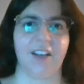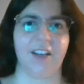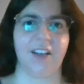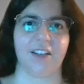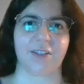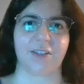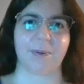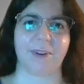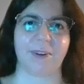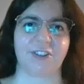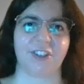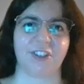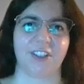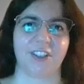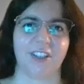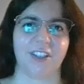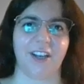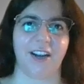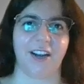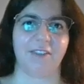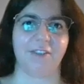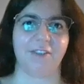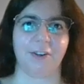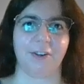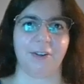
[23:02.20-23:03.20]
especially
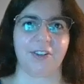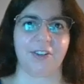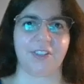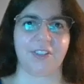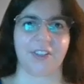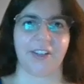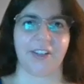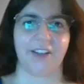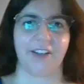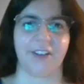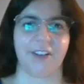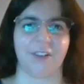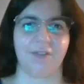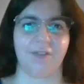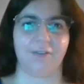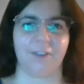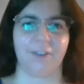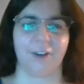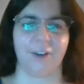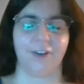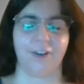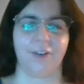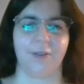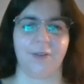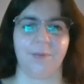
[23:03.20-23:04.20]
I've noticed like
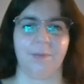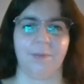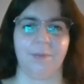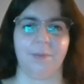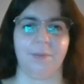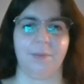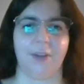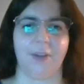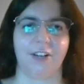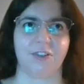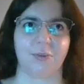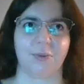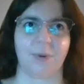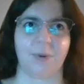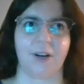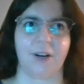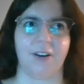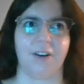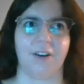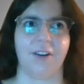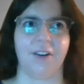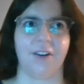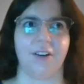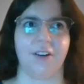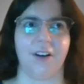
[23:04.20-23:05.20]
for
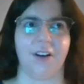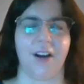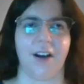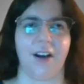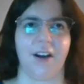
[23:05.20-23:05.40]
menswear,